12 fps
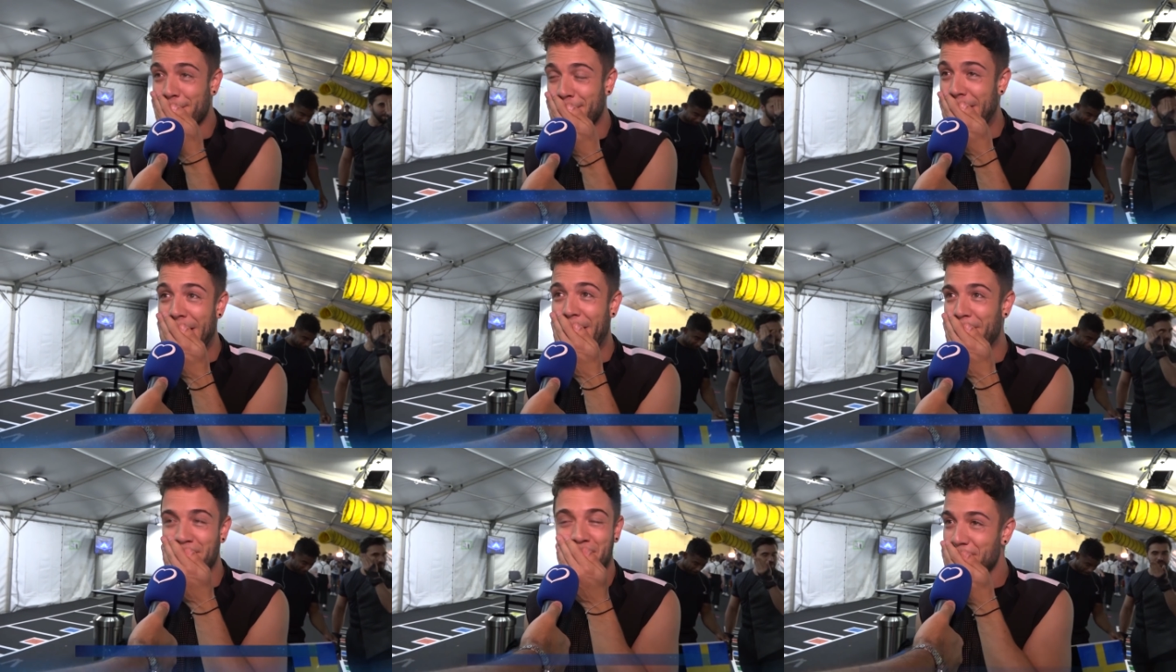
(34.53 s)
Yeah.
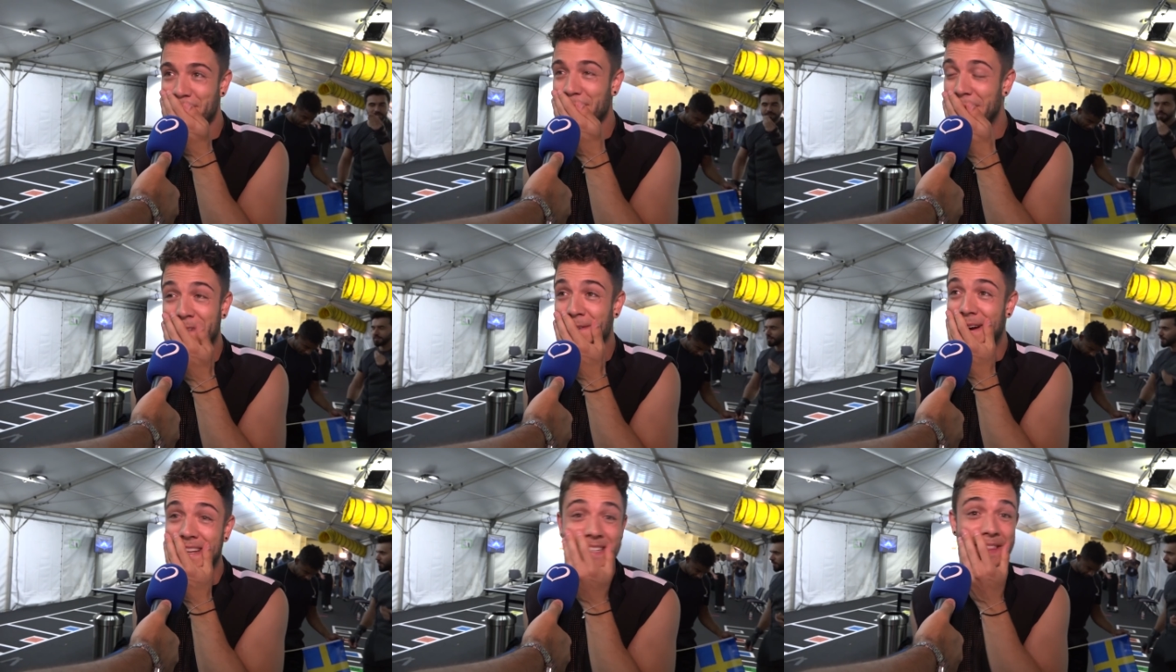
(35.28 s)
It's
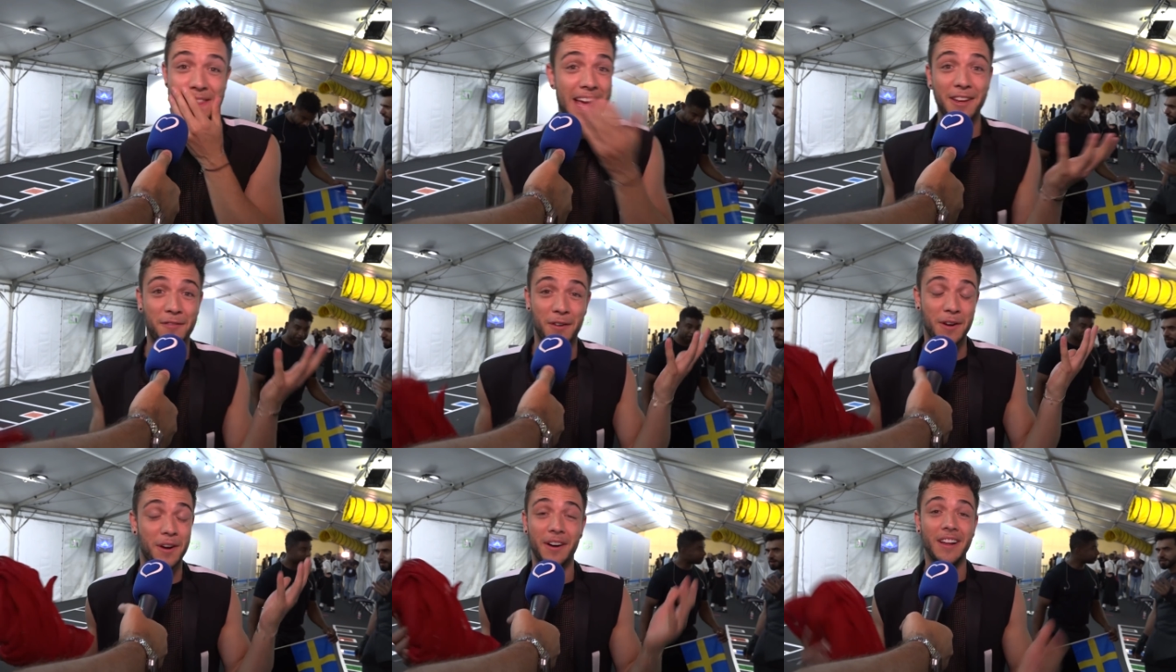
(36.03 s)
crazy. Thank you for
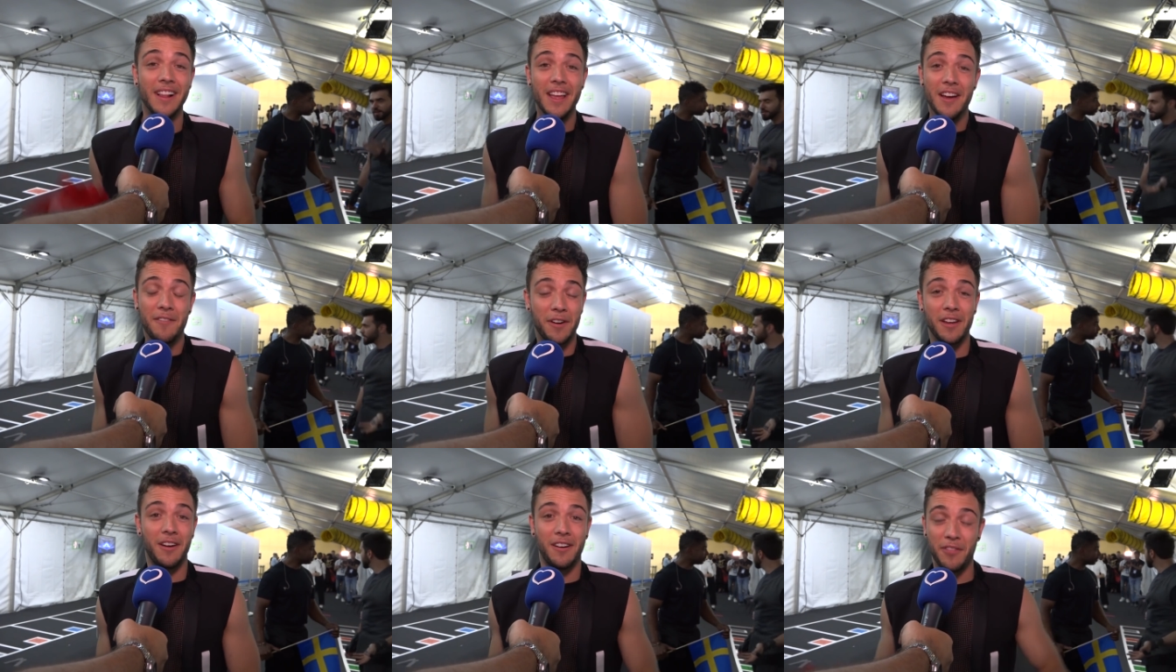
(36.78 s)

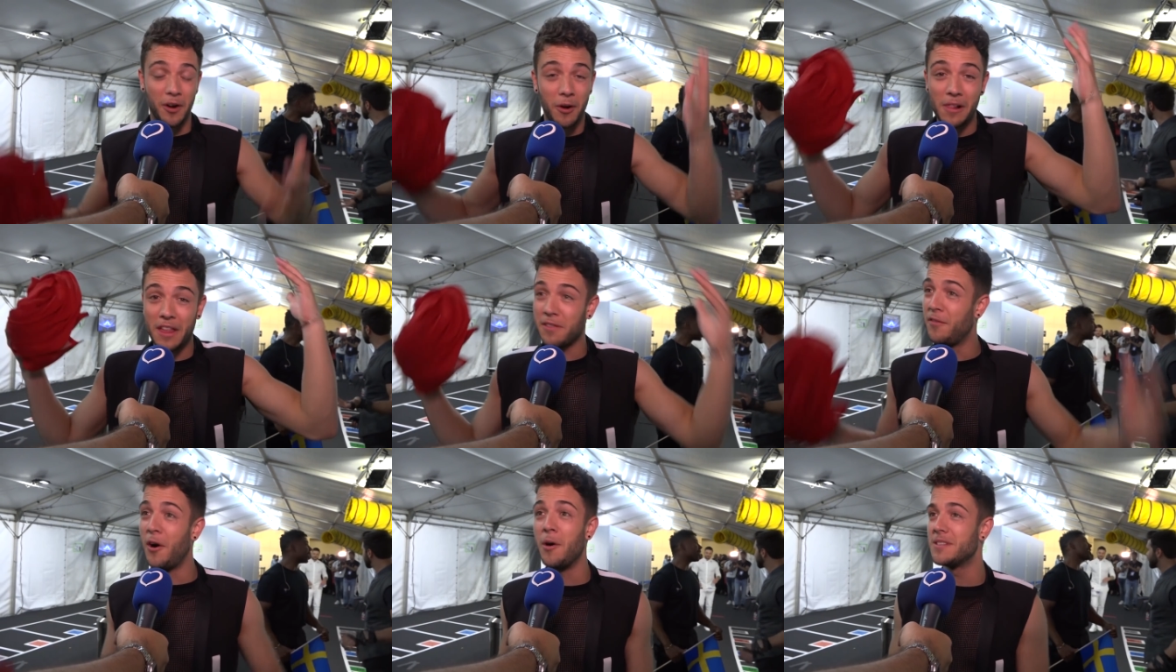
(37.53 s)
all that
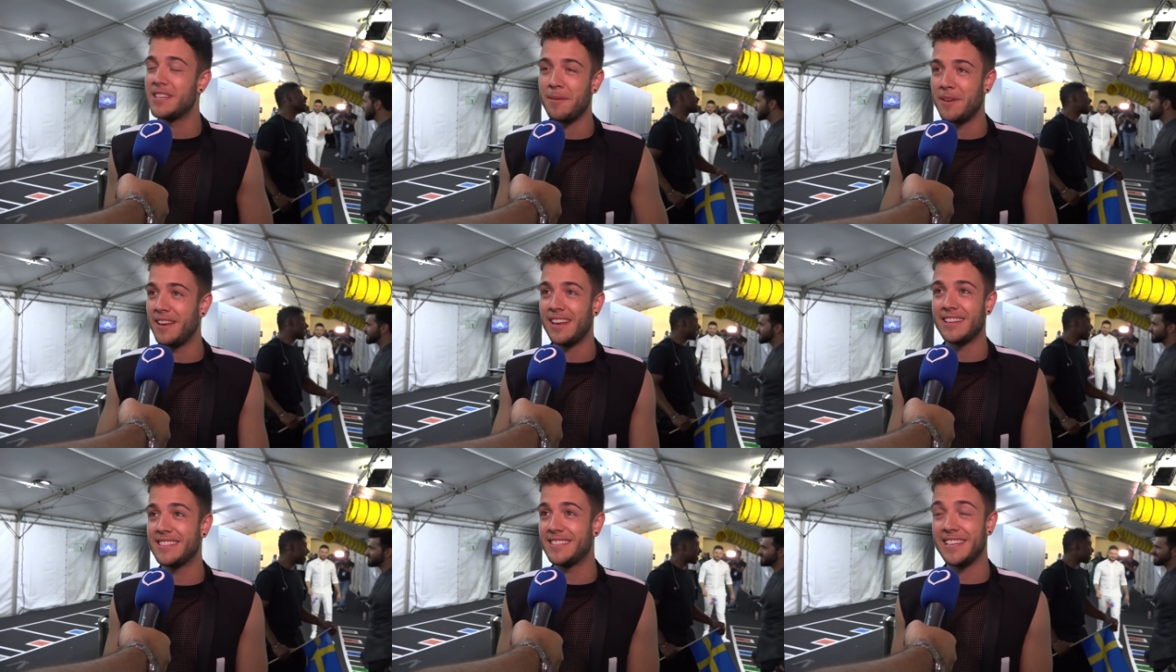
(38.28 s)
votes. I mean,
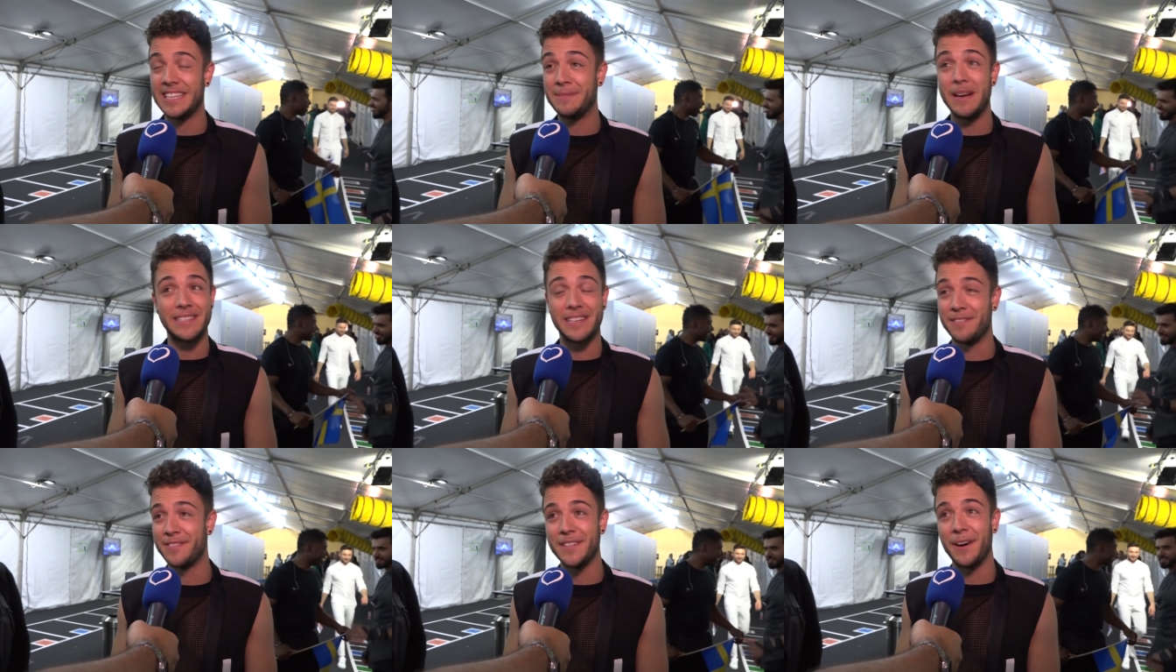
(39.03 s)
that's
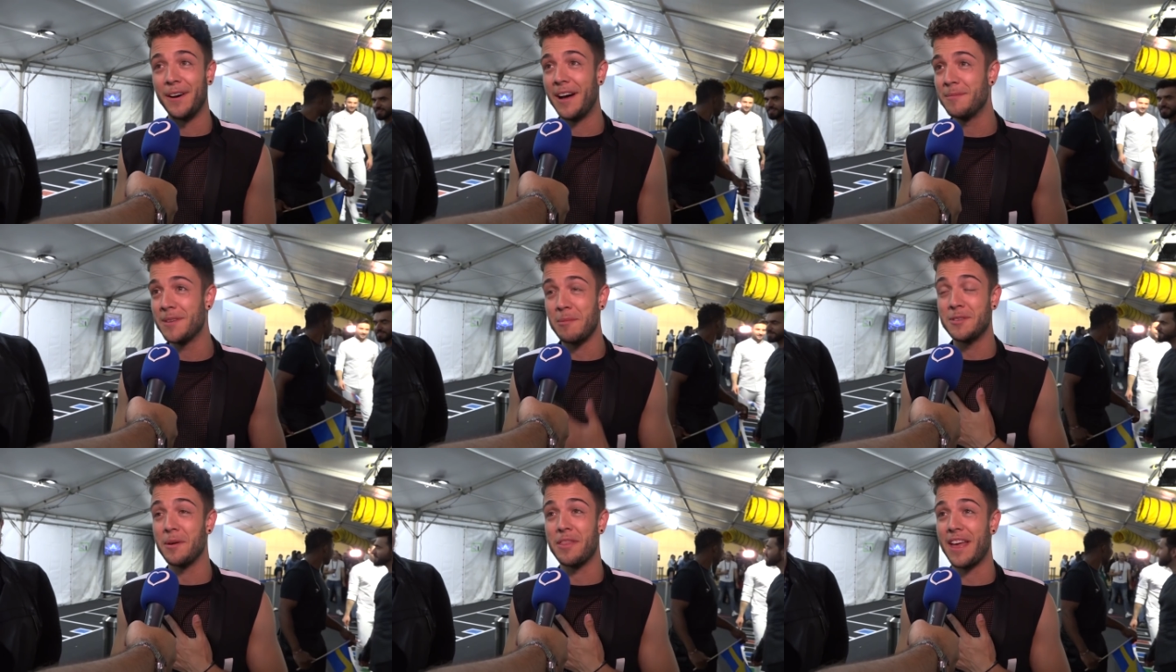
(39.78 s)
massive. So I'm
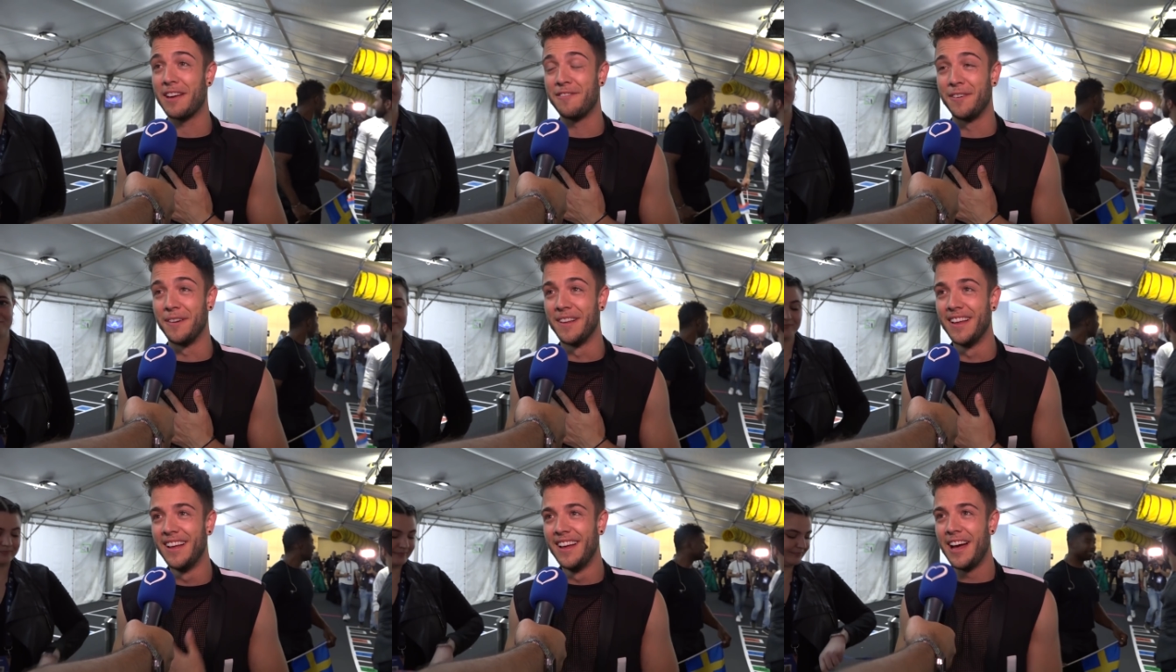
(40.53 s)
so thankful.
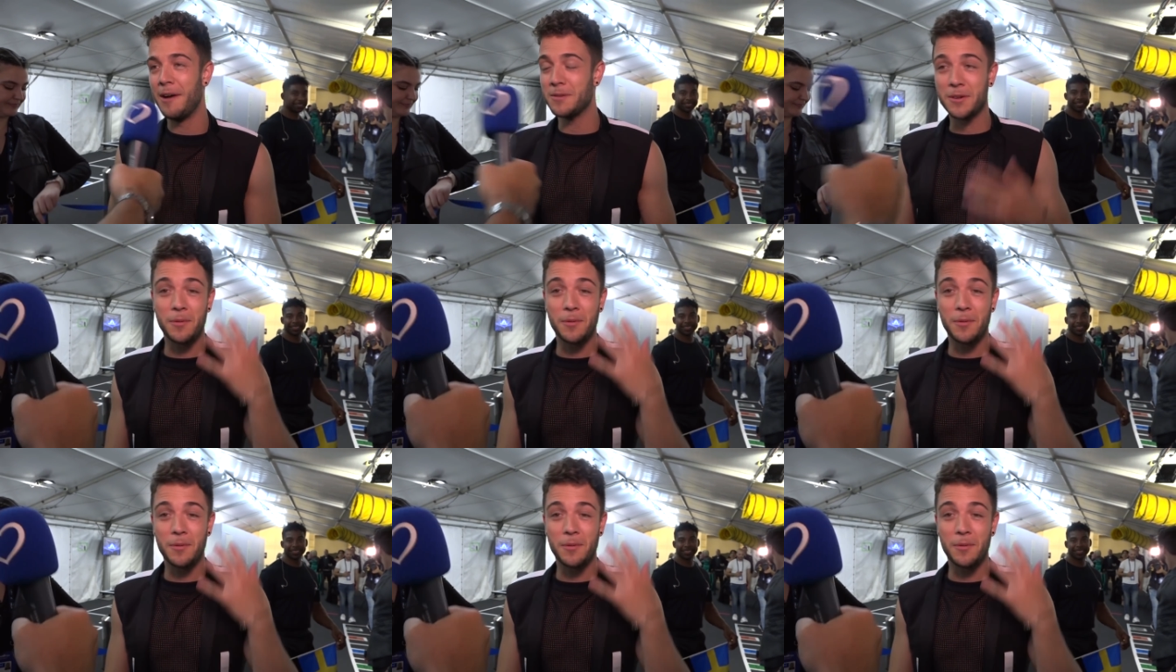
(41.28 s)
I was